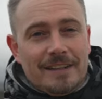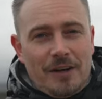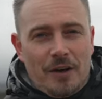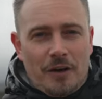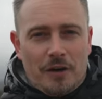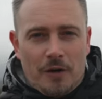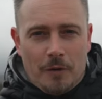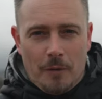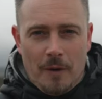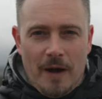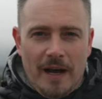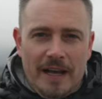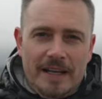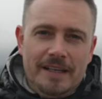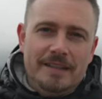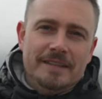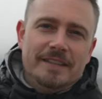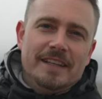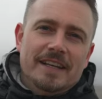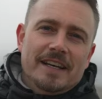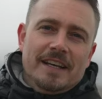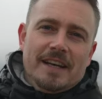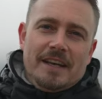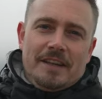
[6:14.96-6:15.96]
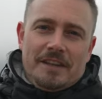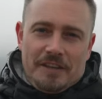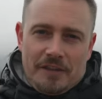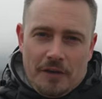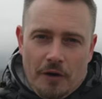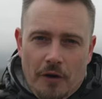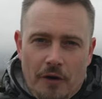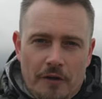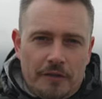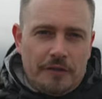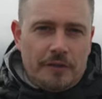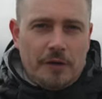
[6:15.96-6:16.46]
not quite the
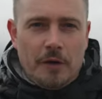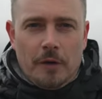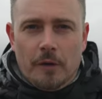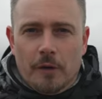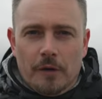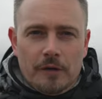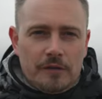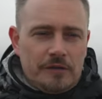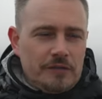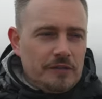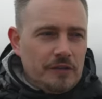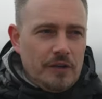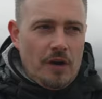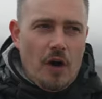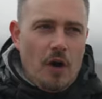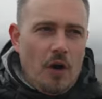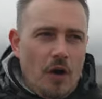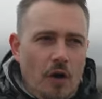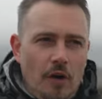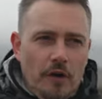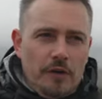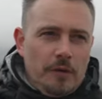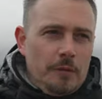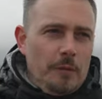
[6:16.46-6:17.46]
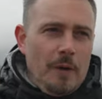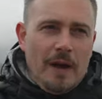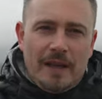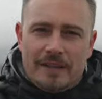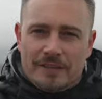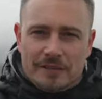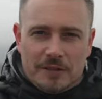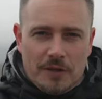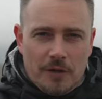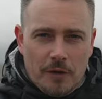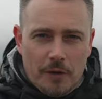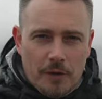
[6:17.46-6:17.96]
north coast or the
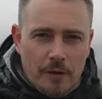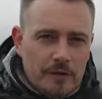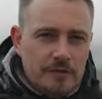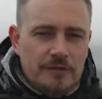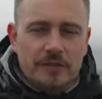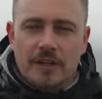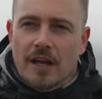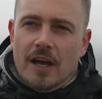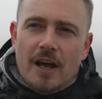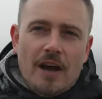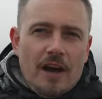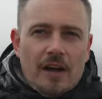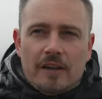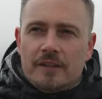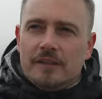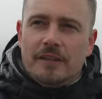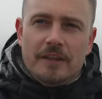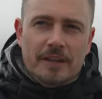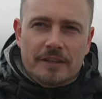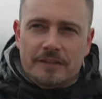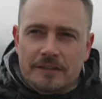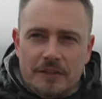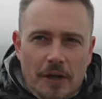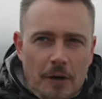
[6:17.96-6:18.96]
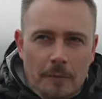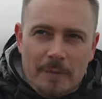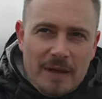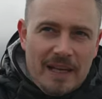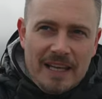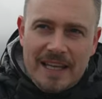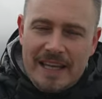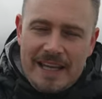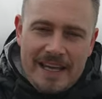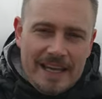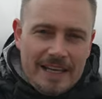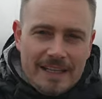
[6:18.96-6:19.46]
west coast. It's not
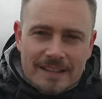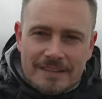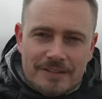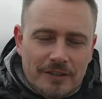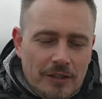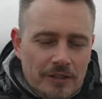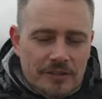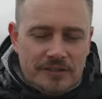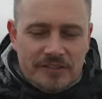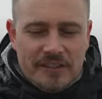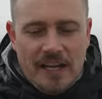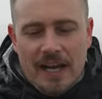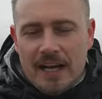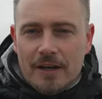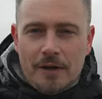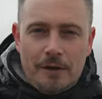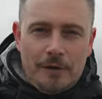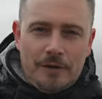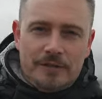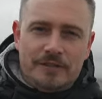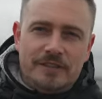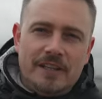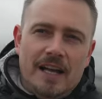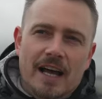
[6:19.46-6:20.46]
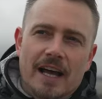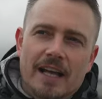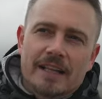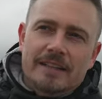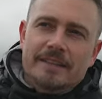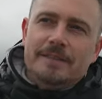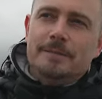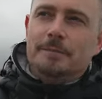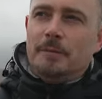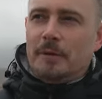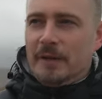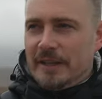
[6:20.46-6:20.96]
Malaig, it's not Sango
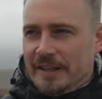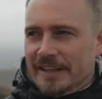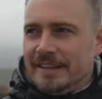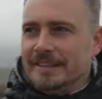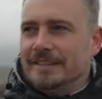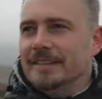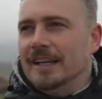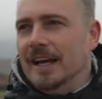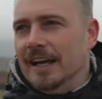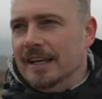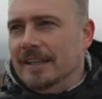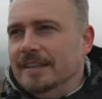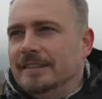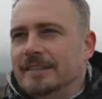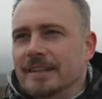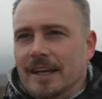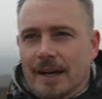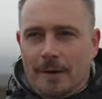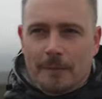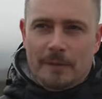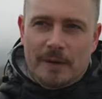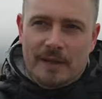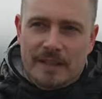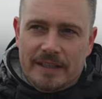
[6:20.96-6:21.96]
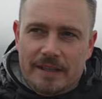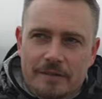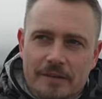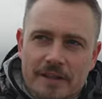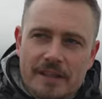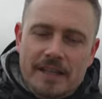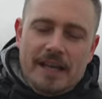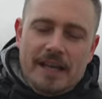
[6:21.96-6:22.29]
Sand, but it is nice. I will give you